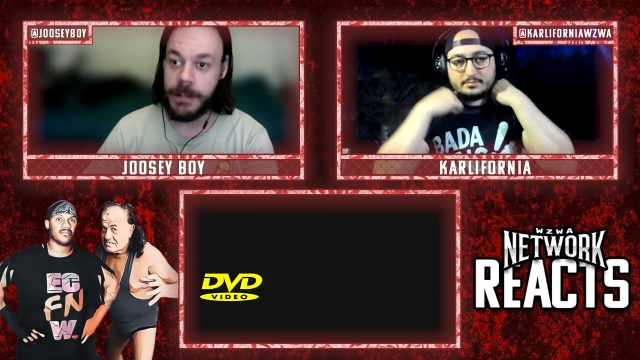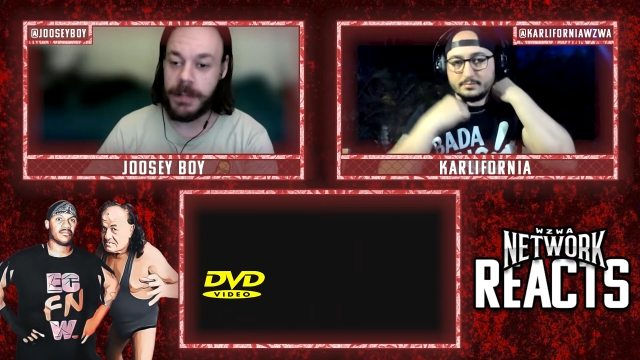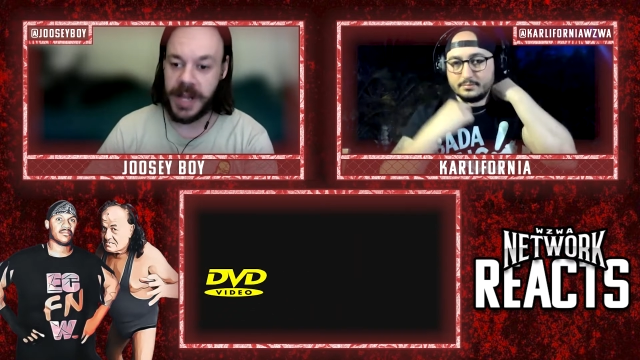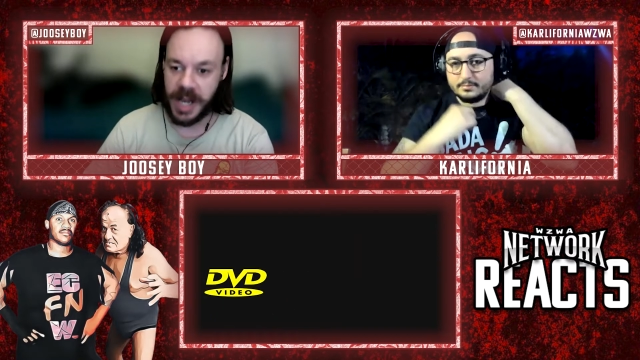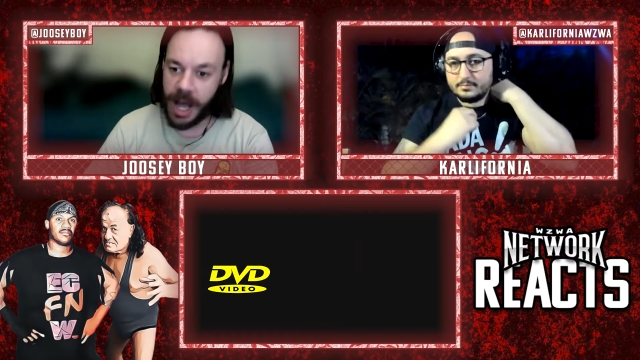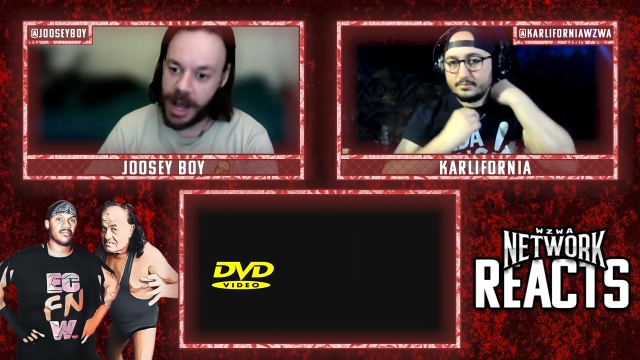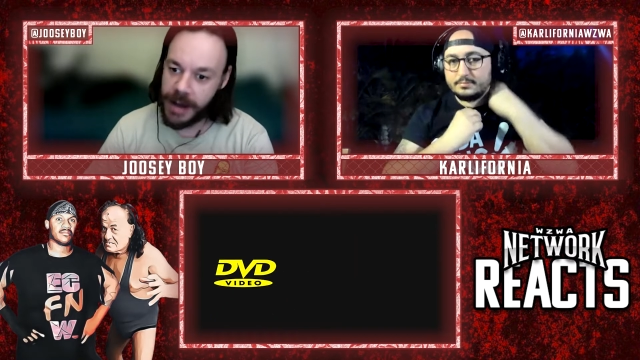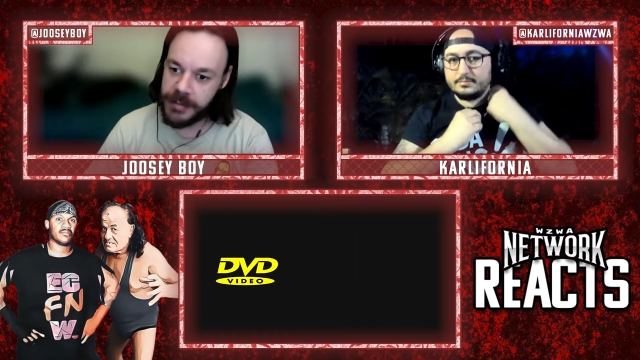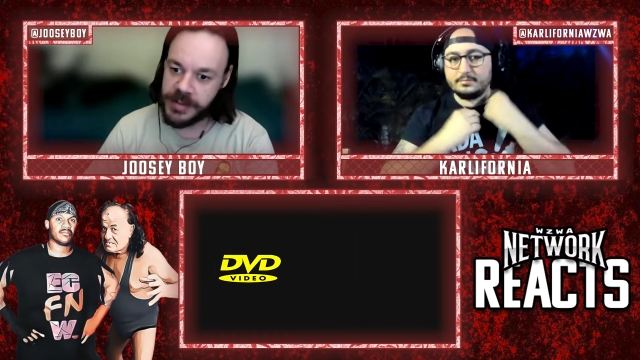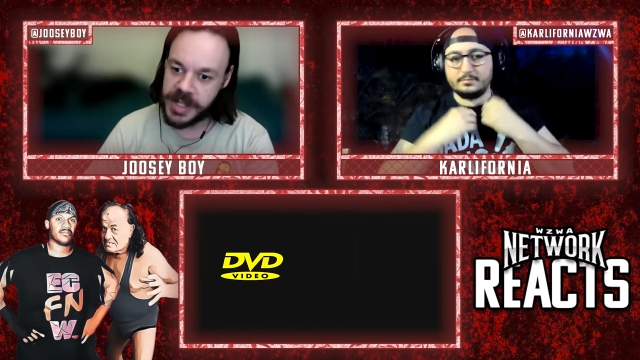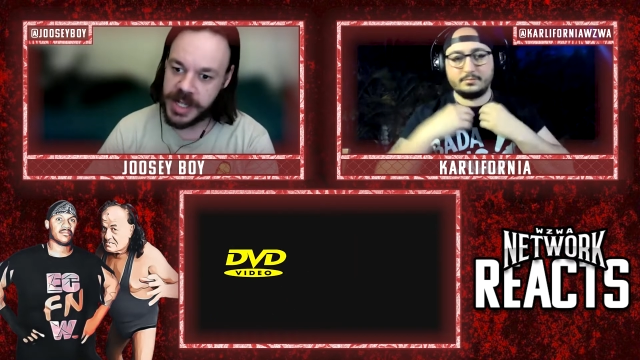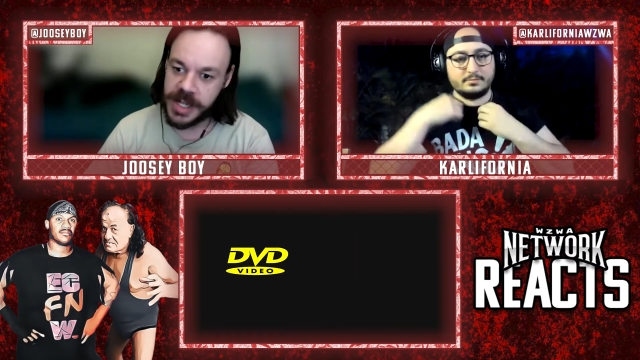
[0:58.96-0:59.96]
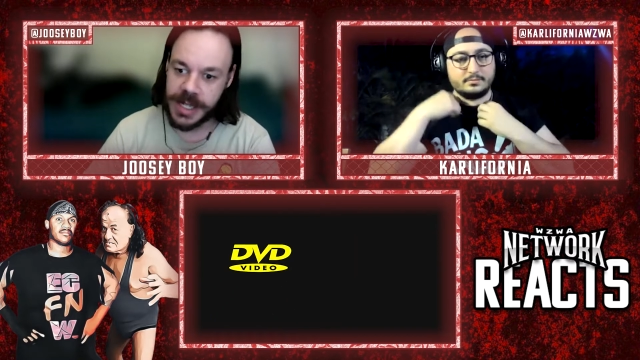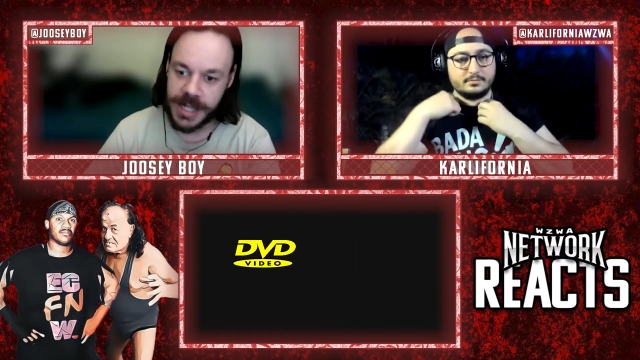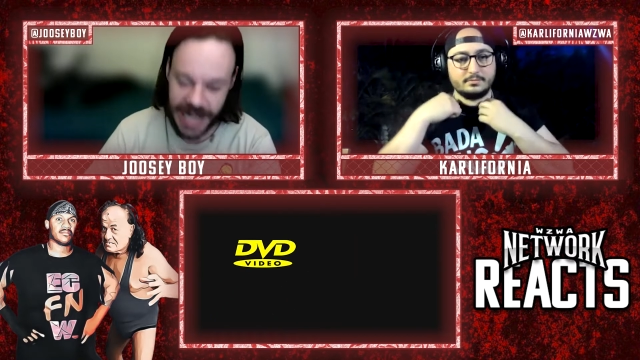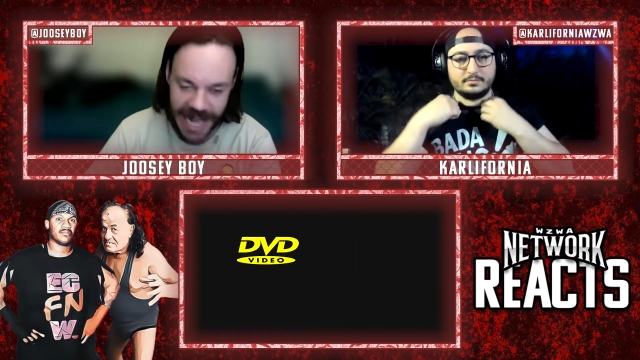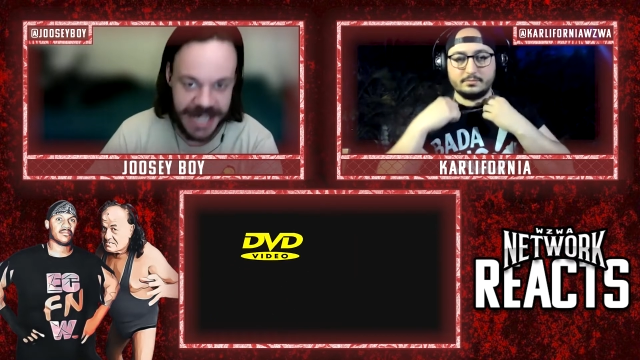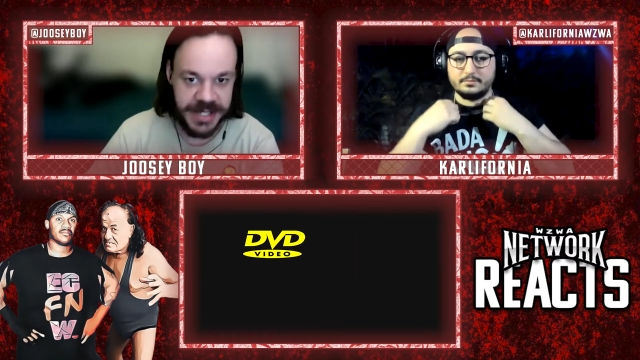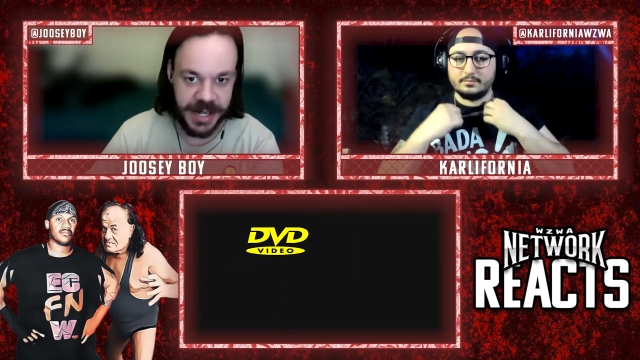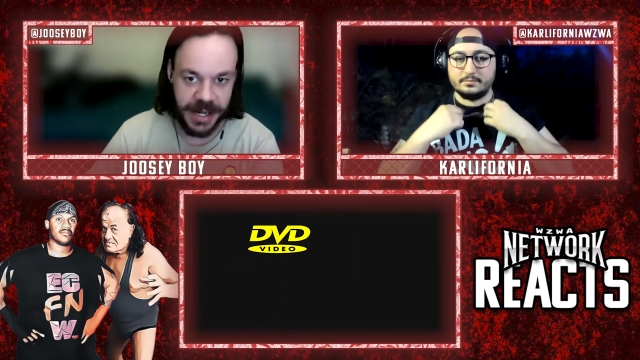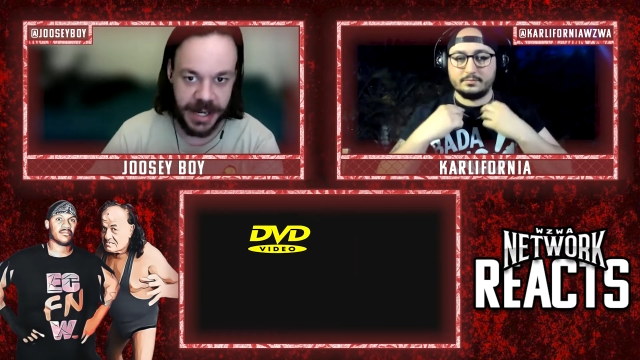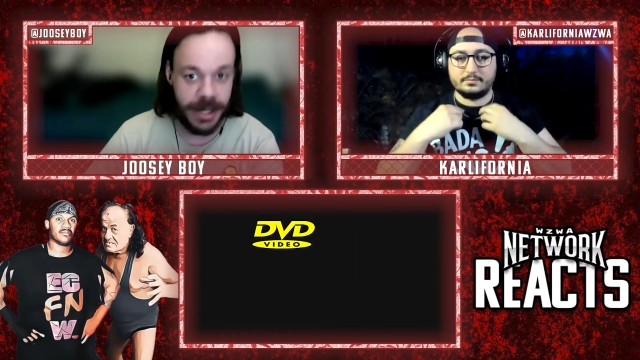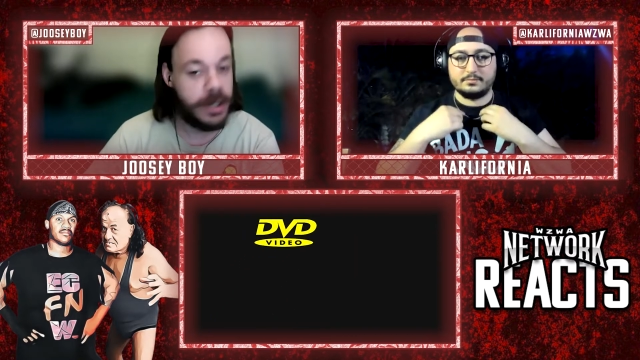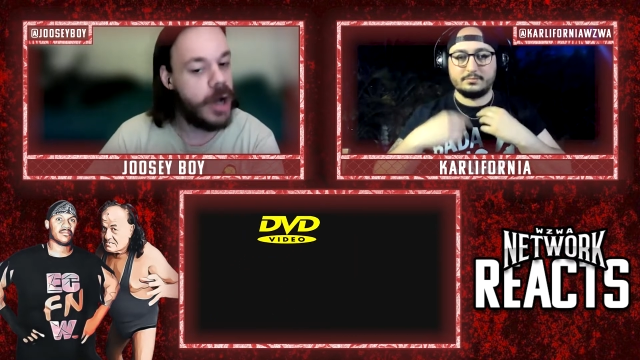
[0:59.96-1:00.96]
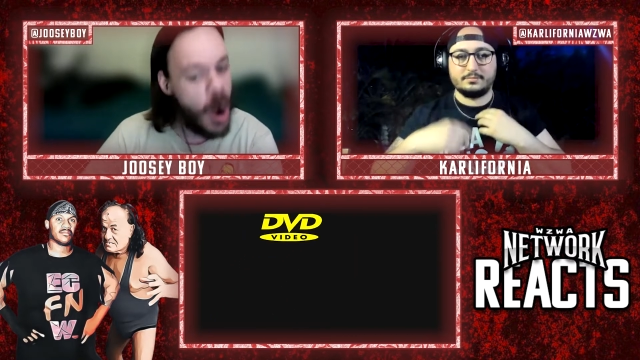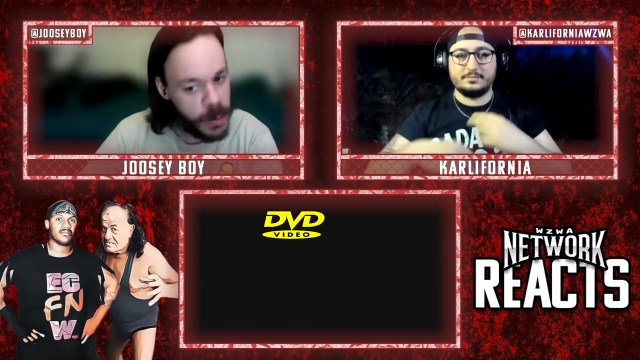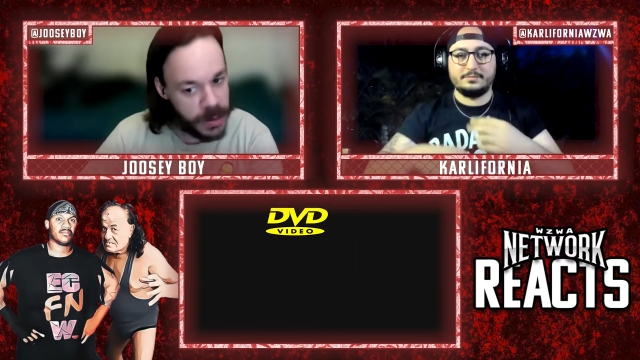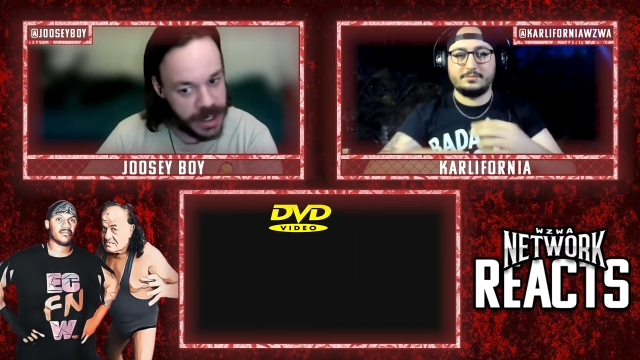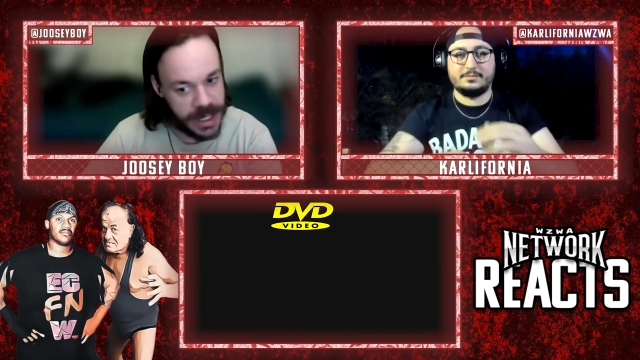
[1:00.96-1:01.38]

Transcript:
Speaker 1: beloved classic, a cult